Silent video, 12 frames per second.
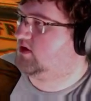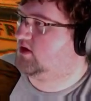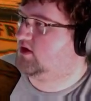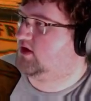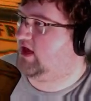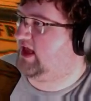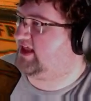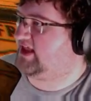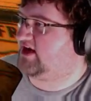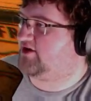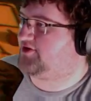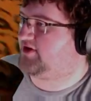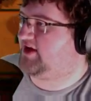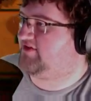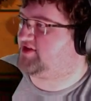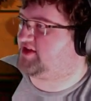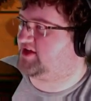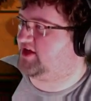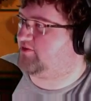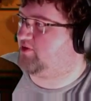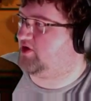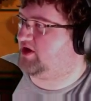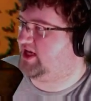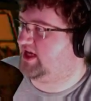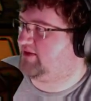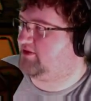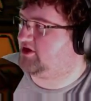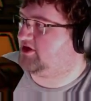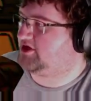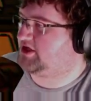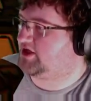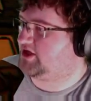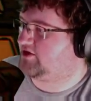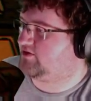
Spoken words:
Yeah, and that also gives us another point of damage, so...